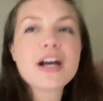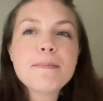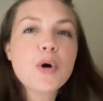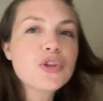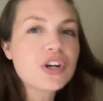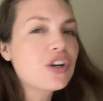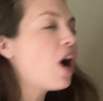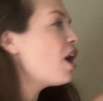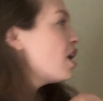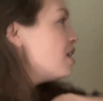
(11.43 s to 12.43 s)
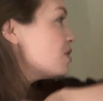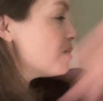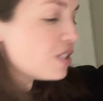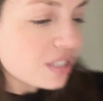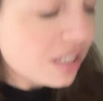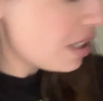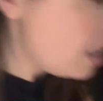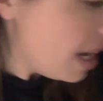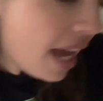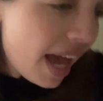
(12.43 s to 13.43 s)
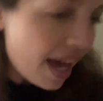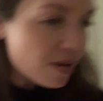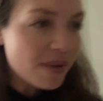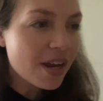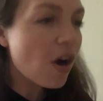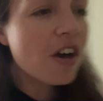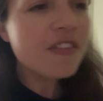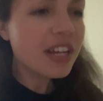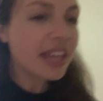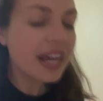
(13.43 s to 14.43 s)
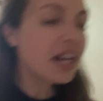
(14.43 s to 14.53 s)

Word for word: up both our cars and we're just gonna head right over there.